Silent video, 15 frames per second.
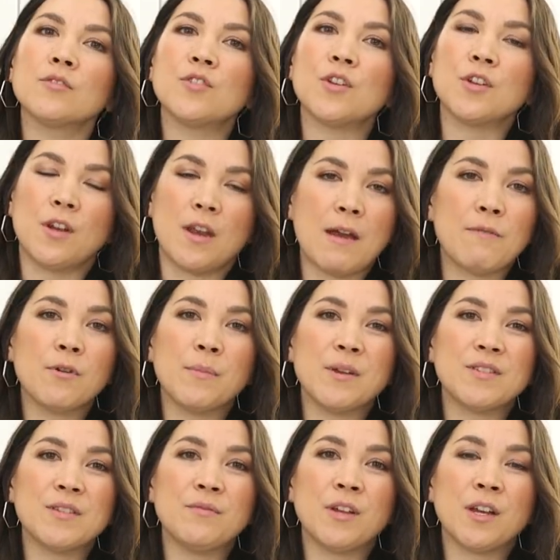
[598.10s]
so you never
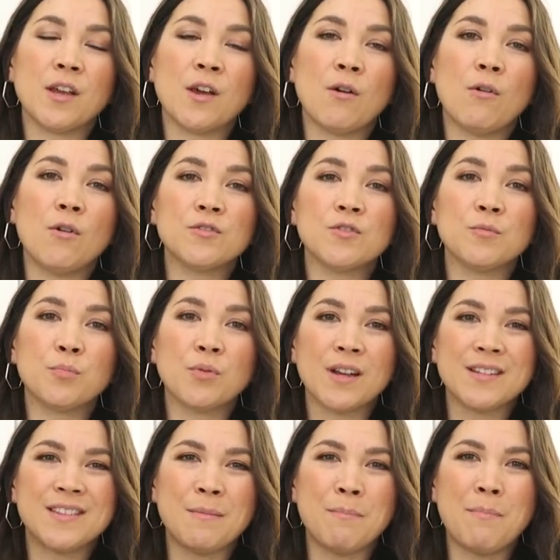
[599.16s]
miss a video. Also
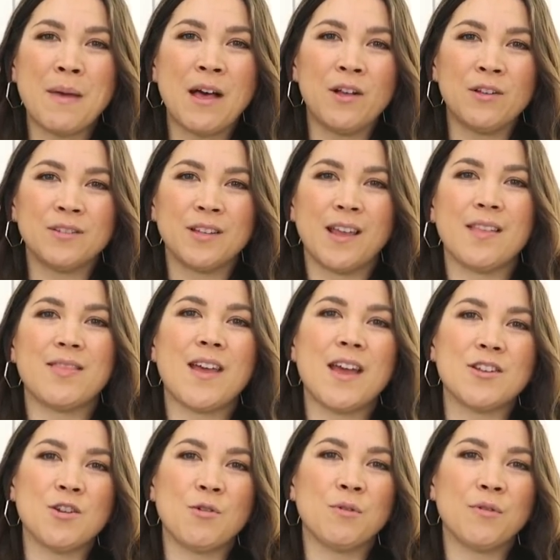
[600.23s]
press the bell to get
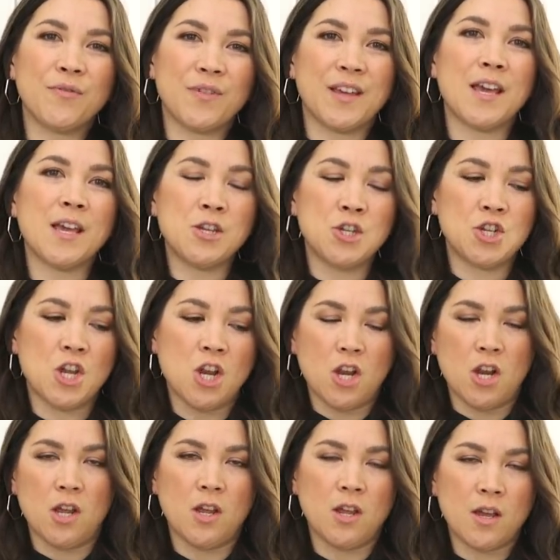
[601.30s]
that
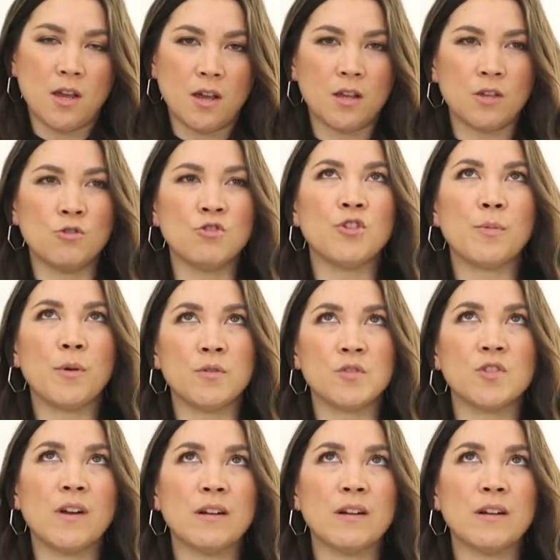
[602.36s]
notification. I usually post